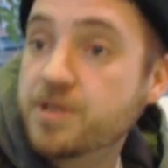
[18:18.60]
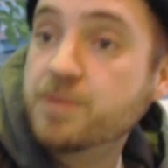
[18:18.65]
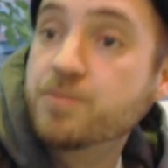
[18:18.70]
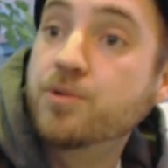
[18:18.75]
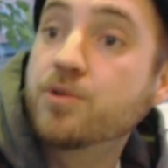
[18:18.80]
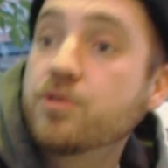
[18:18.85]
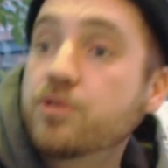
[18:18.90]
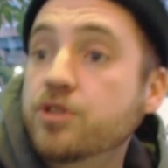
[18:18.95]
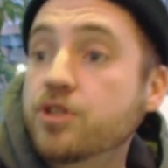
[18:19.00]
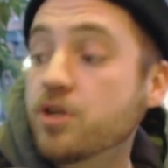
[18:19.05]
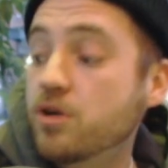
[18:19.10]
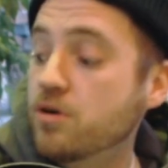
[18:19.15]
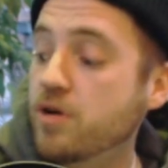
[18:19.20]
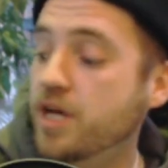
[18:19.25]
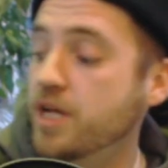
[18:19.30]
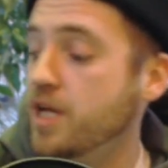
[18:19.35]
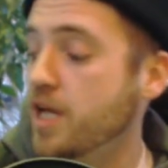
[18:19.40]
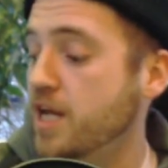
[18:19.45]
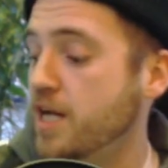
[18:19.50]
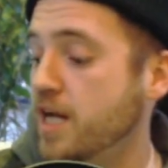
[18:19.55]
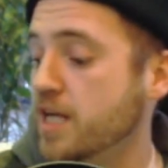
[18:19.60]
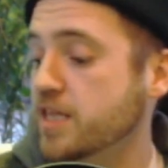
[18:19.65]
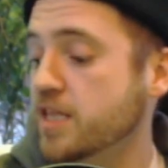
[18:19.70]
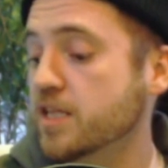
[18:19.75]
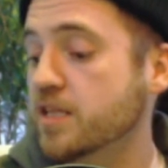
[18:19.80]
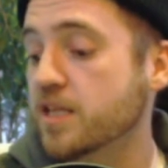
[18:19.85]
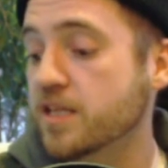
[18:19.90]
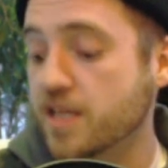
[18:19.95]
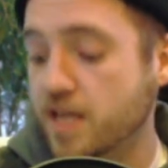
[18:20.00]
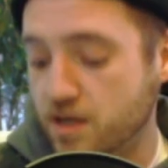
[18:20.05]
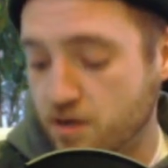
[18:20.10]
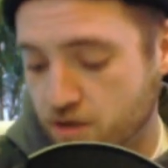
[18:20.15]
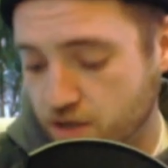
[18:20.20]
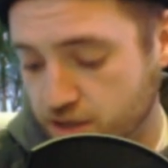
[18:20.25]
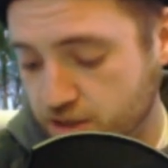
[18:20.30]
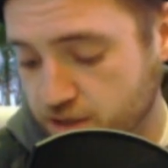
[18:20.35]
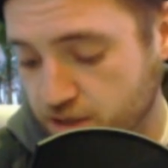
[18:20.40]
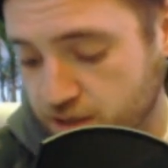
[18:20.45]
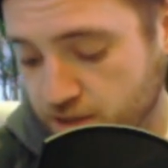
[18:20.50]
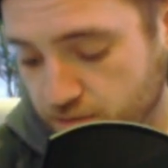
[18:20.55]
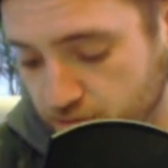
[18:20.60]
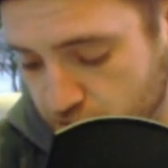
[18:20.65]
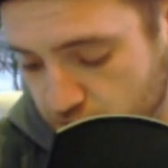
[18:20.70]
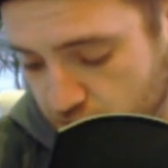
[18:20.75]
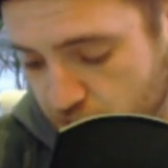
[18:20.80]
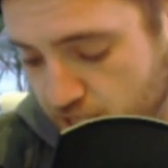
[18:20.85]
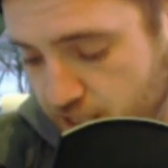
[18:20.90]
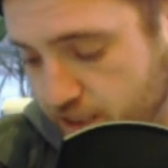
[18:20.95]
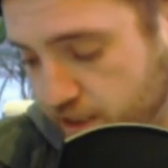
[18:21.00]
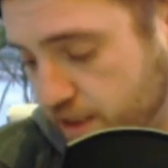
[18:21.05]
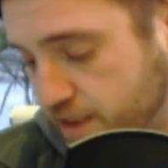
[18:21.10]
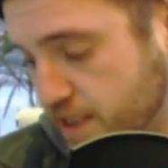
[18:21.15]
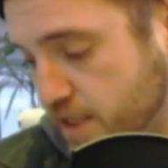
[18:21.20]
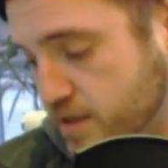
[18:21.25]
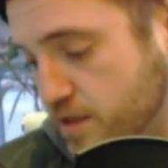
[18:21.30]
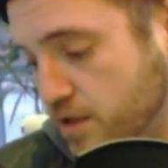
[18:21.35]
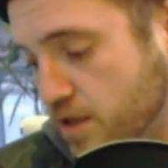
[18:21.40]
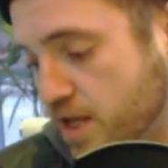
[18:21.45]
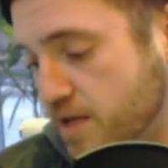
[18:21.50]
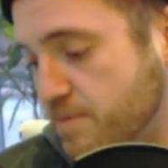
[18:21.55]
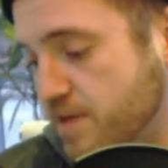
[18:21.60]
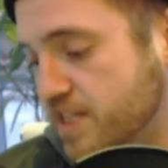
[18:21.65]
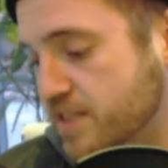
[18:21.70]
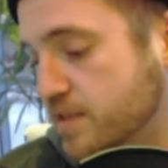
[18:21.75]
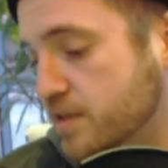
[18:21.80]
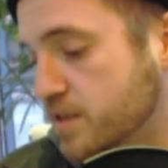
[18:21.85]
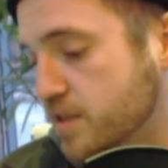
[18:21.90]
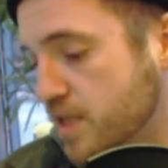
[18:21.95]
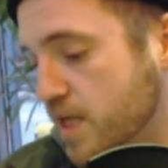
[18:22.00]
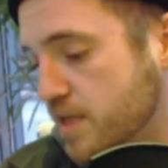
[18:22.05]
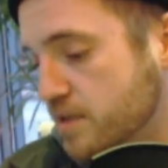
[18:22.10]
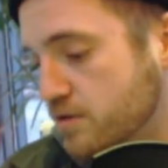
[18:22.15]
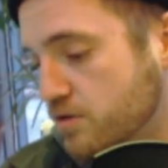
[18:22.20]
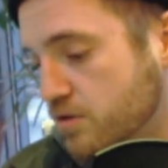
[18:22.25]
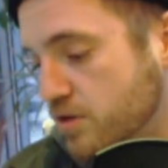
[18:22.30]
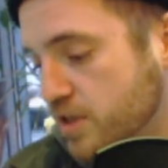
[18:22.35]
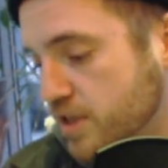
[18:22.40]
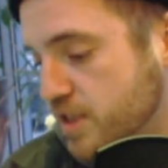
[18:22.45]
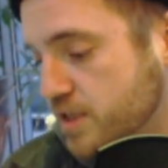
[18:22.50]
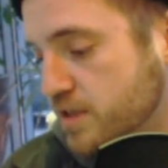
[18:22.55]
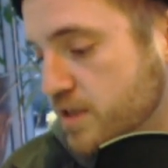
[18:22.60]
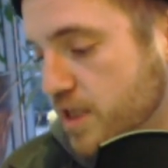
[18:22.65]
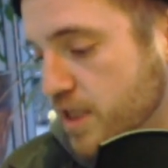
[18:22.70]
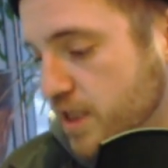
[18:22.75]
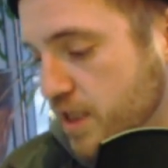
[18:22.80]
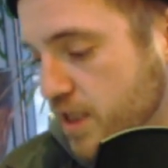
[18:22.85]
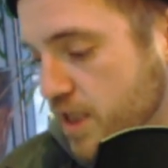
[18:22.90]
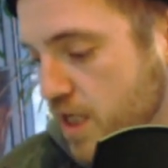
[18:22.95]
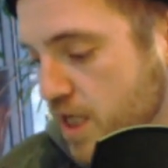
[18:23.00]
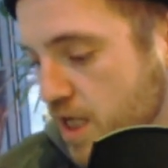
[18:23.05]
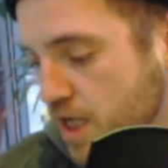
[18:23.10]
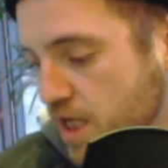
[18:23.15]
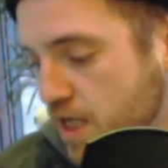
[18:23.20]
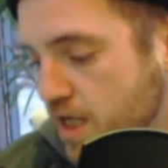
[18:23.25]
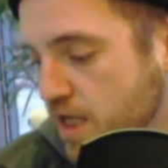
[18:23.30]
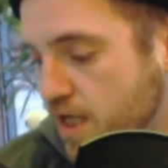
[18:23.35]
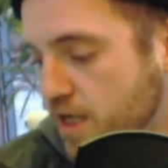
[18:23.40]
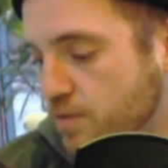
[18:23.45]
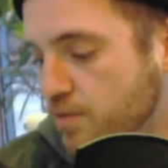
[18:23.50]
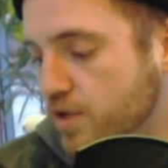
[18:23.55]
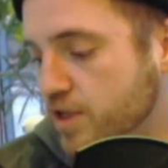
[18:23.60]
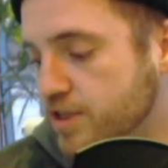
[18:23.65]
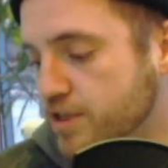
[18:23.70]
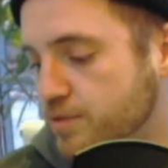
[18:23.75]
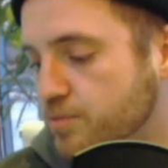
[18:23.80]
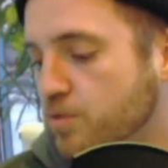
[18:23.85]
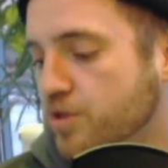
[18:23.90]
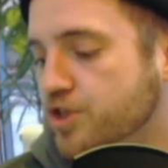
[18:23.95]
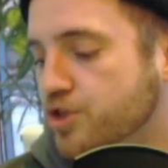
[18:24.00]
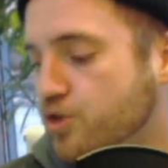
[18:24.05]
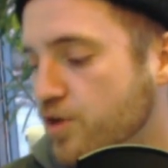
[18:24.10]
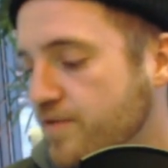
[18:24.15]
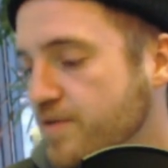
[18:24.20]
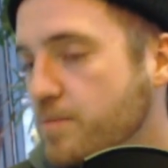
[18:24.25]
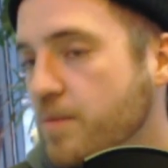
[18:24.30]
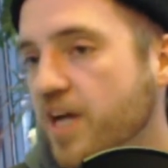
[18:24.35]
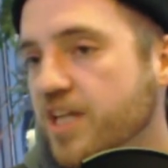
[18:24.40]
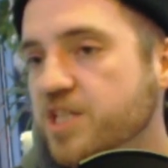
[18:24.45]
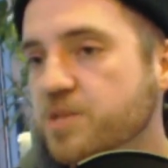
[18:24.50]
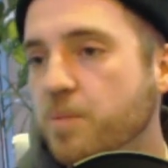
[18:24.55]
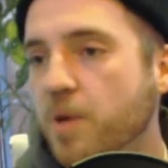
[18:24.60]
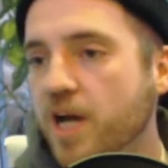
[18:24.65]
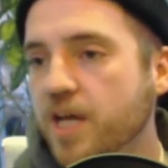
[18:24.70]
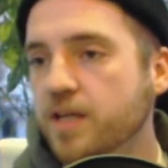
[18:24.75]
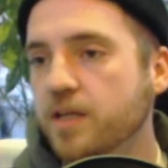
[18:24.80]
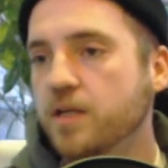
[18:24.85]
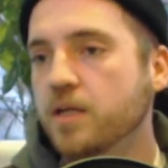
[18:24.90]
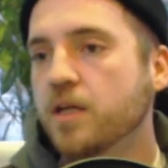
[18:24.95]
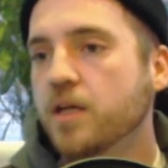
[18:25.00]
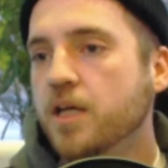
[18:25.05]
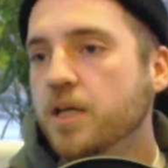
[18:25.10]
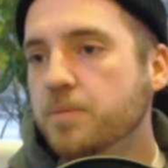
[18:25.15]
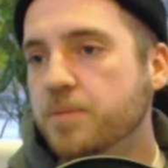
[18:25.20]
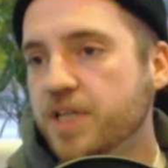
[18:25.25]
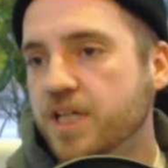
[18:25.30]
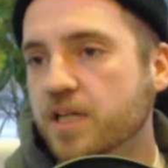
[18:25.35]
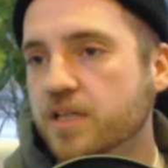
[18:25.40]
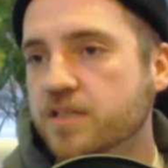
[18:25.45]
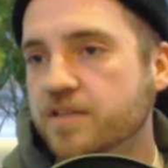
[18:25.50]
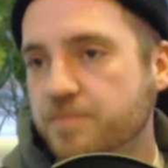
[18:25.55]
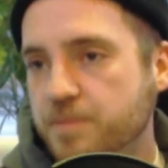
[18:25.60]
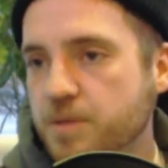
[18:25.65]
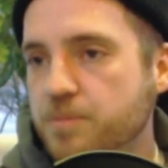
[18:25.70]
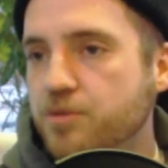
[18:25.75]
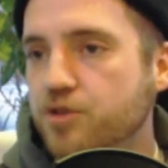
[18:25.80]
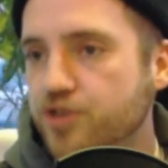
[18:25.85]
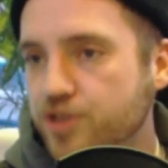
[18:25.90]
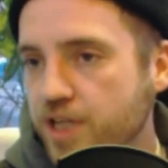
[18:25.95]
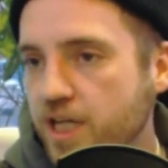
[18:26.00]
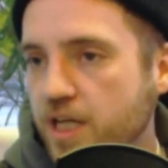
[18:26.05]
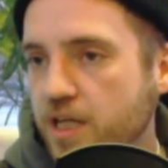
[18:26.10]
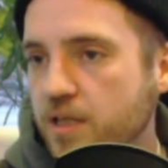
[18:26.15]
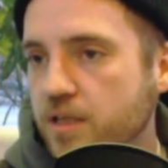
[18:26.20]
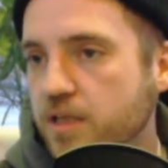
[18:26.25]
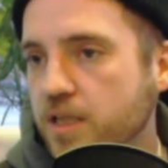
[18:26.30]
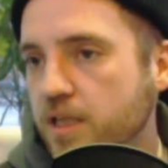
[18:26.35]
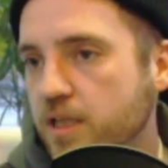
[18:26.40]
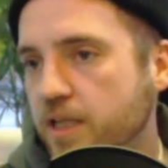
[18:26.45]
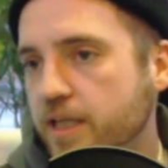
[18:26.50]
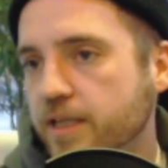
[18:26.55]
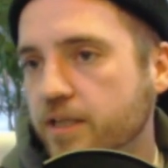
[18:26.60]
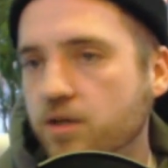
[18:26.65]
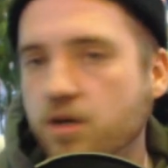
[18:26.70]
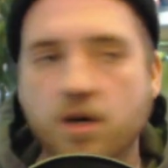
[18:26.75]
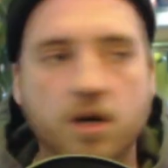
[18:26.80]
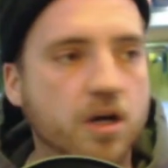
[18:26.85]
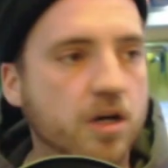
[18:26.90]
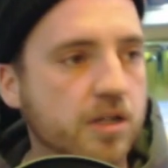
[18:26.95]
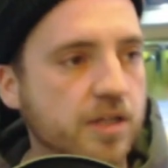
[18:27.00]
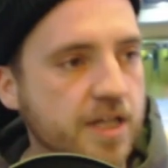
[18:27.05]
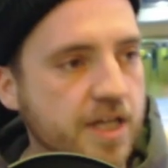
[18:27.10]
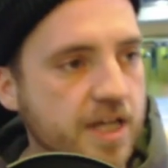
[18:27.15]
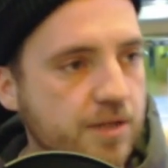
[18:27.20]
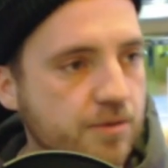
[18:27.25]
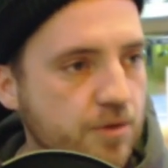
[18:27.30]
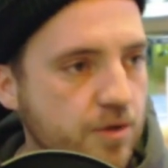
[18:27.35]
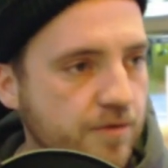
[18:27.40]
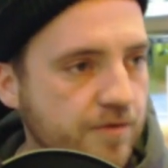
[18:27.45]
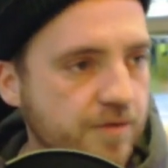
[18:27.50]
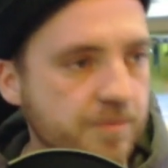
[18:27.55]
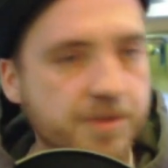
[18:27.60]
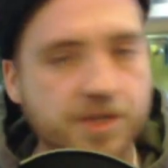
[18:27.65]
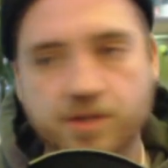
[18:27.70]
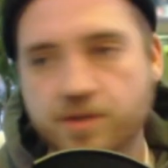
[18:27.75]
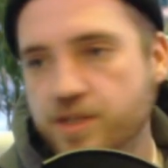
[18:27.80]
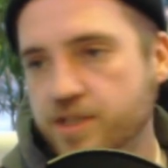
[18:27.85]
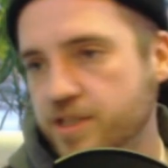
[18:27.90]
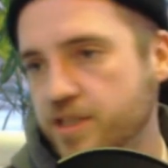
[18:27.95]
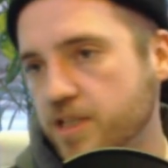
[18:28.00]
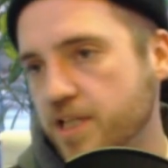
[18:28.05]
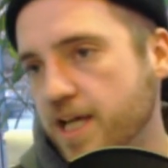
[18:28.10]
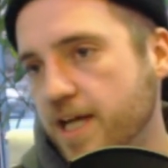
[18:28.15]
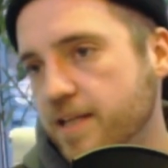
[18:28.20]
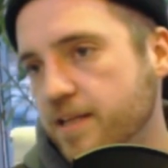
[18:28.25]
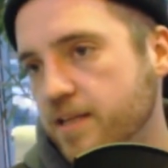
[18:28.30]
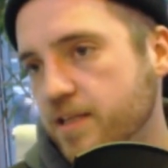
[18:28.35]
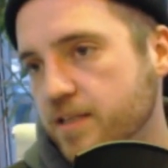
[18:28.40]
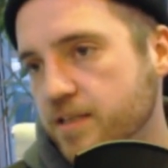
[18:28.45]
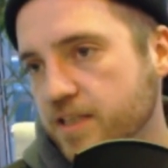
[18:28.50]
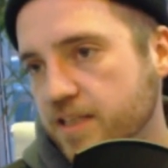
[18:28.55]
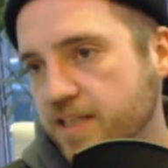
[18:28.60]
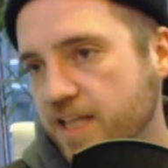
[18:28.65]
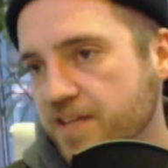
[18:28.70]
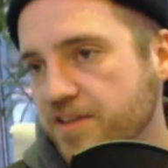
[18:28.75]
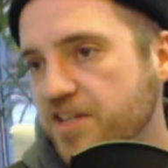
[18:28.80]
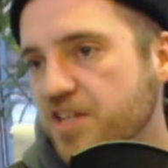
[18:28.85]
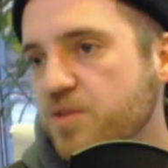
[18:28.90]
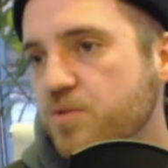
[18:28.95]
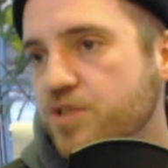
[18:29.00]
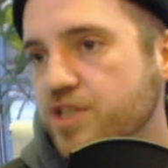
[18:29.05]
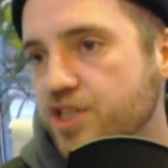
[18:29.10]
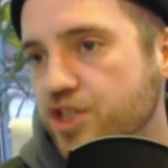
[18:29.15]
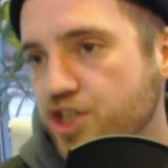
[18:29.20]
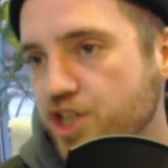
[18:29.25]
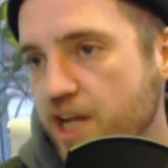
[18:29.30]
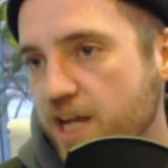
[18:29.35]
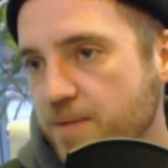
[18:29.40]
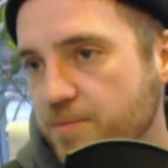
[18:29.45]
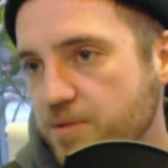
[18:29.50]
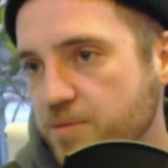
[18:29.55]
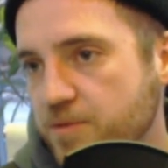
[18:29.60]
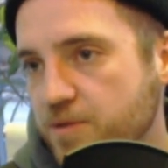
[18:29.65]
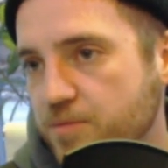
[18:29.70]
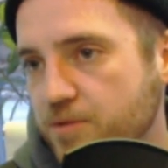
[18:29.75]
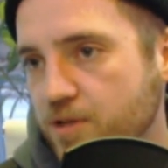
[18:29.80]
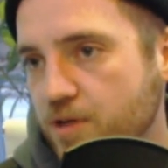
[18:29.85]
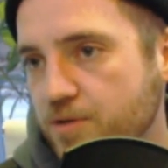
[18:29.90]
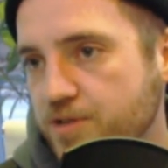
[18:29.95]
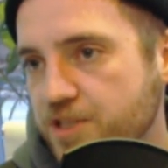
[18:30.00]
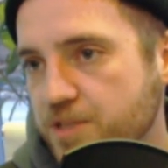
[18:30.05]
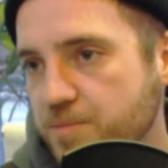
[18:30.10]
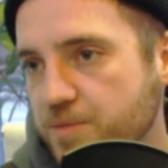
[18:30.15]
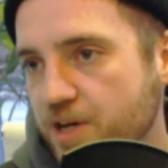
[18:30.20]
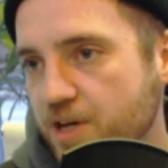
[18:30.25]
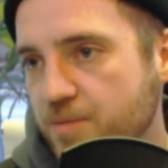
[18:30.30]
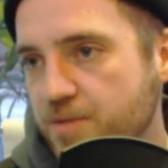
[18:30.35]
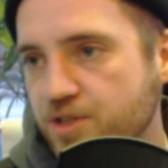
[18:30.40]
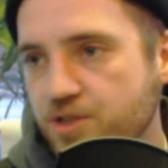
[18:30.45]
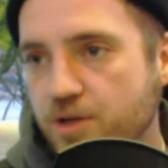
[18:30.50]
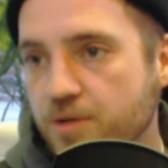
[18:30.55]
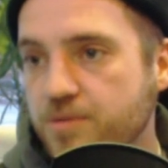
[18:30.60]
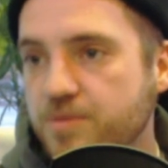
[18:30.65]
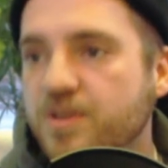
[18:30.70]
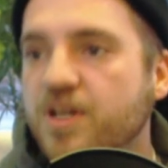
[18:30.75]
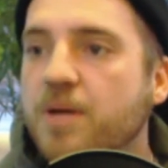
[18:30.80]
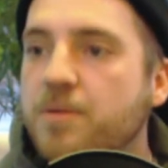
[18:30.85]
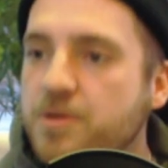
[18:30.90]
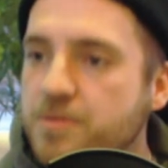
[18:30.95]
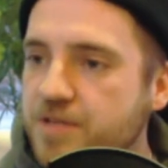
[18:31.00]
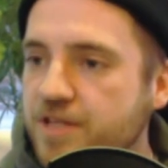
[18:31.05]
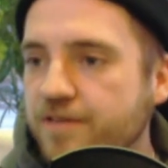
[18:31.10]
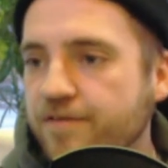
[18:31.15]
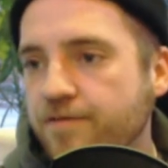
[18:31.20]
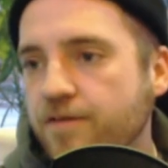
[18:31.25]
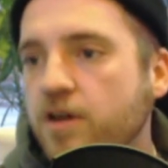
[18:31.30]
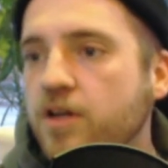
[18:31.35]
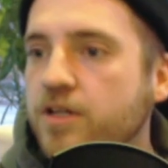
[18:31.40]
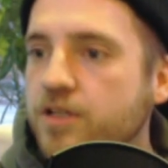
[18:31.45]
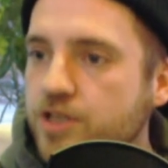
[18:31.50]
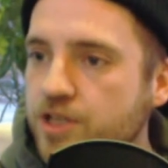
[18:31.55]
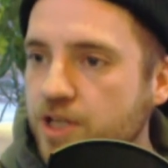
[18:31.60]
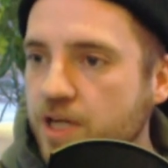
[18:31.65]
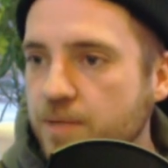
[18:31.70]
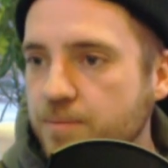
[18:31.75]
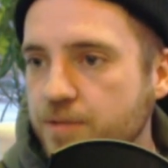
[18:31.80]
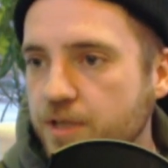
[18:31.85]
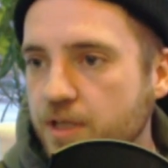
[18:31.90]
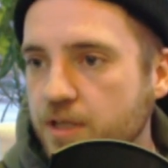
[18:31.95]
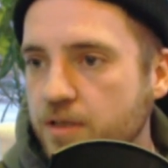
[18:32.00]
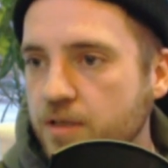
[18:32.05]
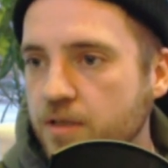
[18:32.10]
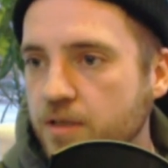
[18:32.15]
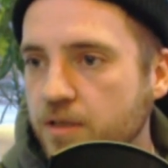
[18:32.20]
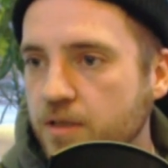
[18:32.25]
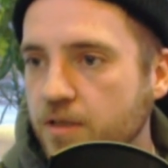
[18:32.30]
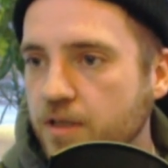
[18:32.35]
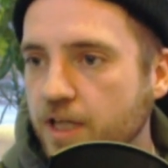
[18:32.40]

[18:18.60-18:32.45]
people, and I think that honestly, I can attest a lot of my success, or at least like was driven by spite because of people saying that like, oh, Holohan rode for me or this and that and things like that. And then he was the champ and people would always compare me. So I was like, I'm gonna be the fucking champ. Then. Yeah.